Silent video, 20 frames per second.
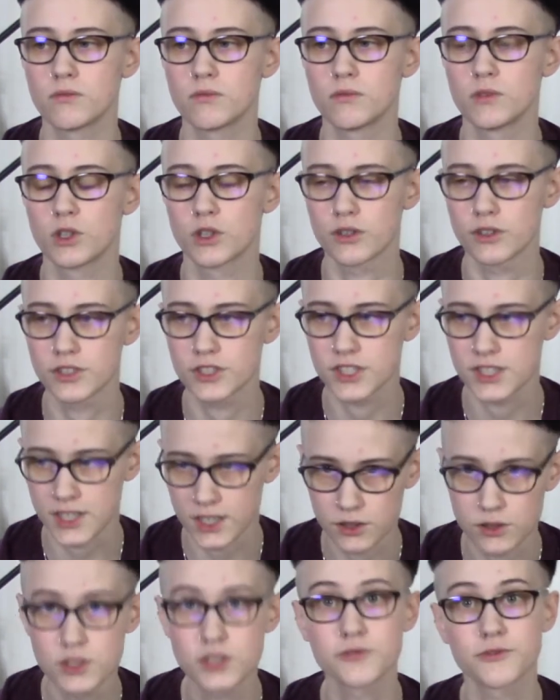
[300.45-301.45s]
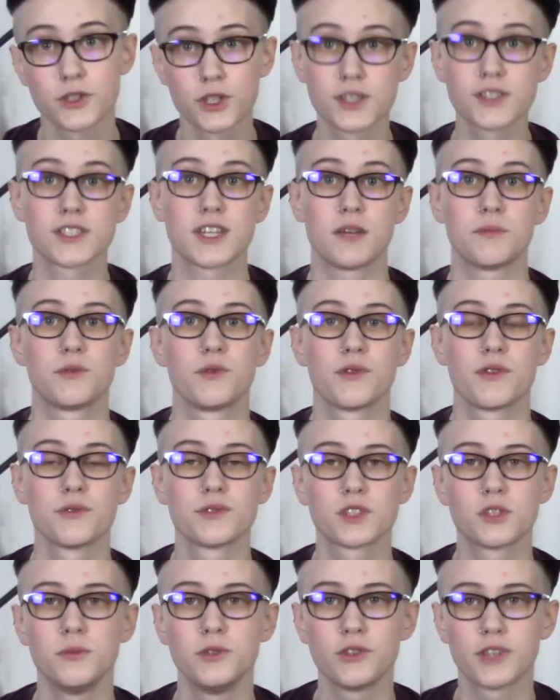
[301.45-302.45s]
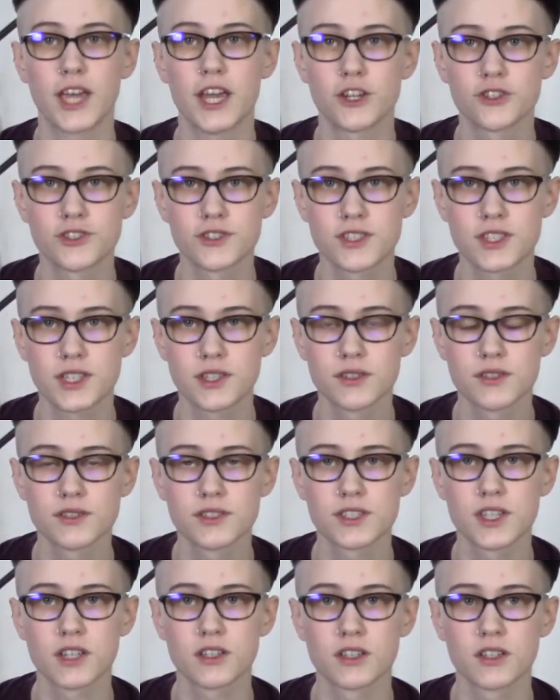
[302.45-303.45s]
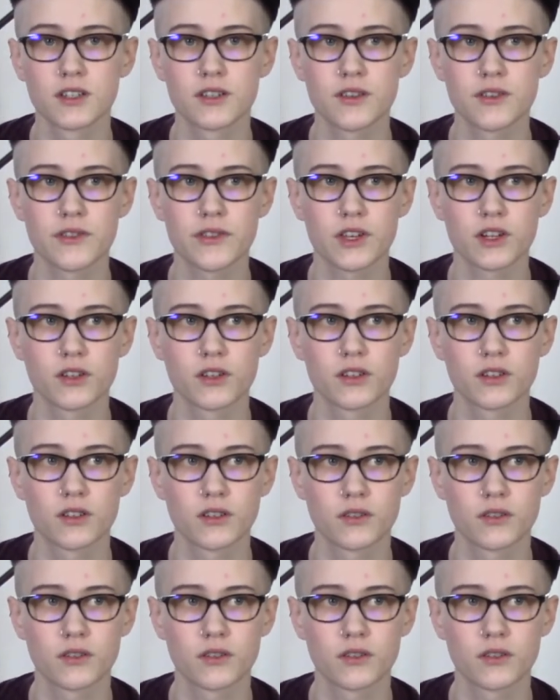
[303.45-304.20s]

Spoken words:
learned skills, for example those communication skills that are